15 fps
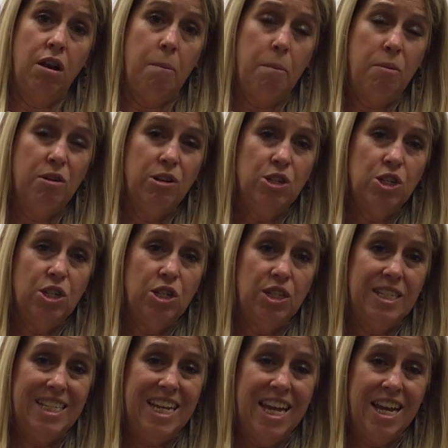and pushes
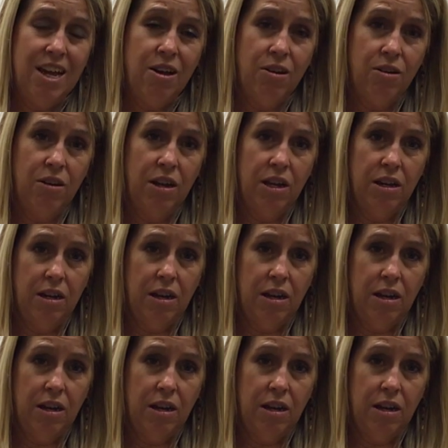down